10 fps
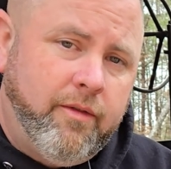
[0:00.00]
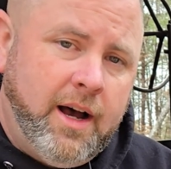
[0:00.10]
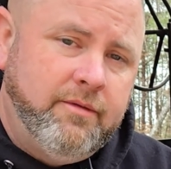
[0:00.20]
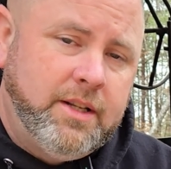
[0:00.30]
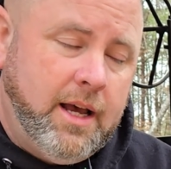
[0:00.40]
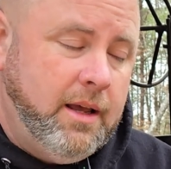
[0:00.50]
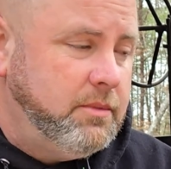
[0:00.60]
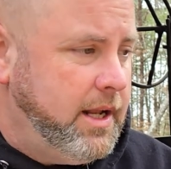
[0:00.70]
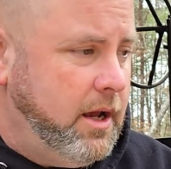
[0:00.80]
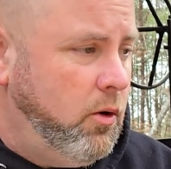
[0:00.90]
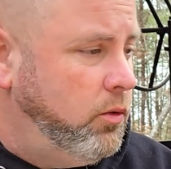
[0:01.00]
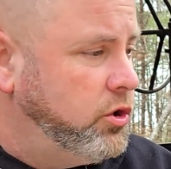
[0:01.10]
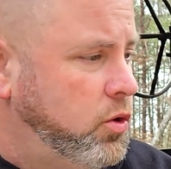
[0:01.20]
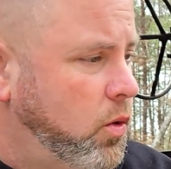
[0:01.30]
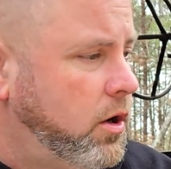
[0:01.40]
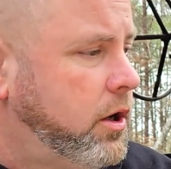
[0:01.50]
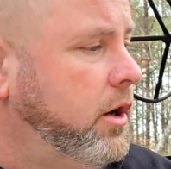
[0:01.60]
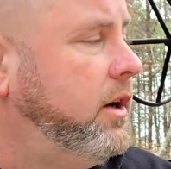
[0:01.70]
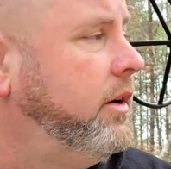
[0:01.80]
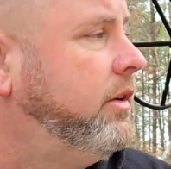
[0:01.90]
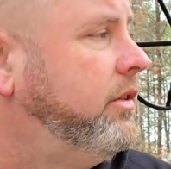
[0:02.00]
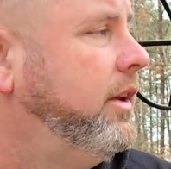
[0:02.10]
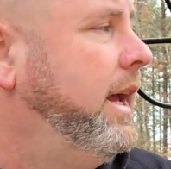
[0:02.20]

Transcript: 5 times now on shorter cooks,